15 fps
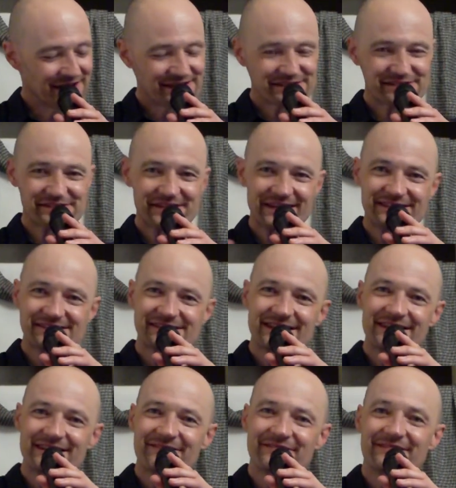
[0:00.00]
Stay
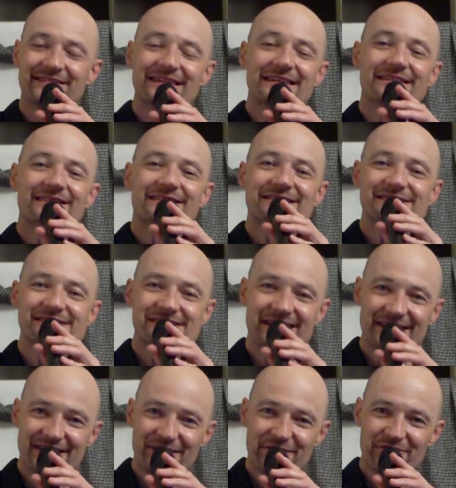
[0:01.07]
safe,
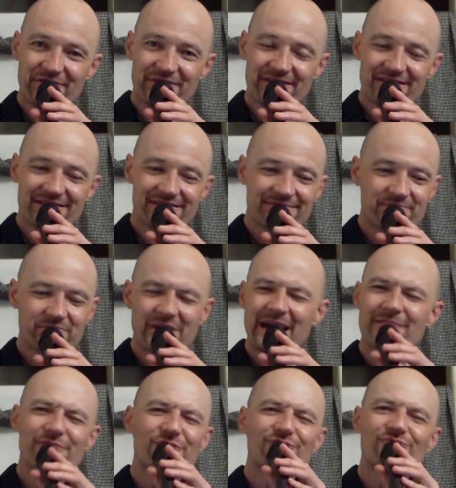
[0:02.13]
stay healthy,
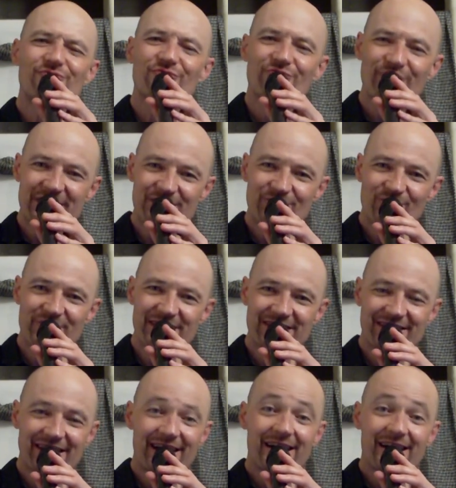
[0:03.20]
have a great week,